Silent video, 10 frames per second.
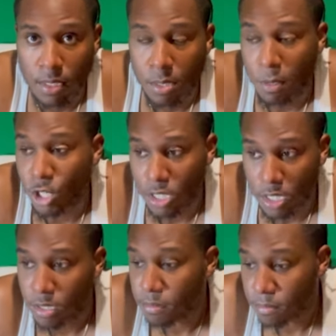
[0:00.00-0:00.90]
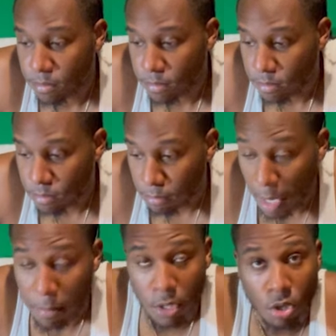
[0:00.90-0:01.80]
especially
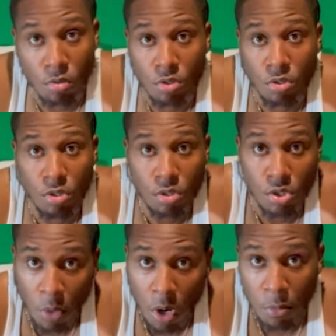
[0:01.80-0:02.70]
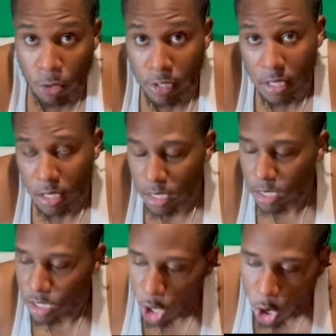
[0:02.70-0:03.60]
Mike Malone, Jamal Murray,
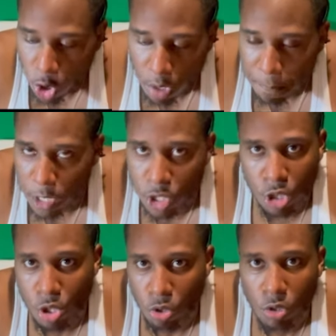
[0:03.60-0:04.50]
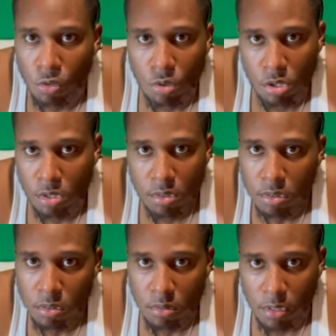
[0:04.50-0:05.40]
y'all are a bunch of sore losers.
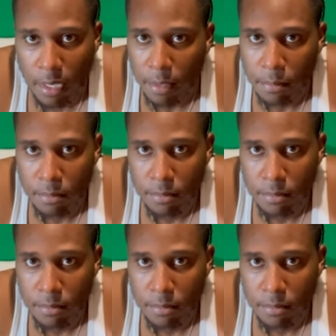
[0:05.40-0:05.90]
Okay?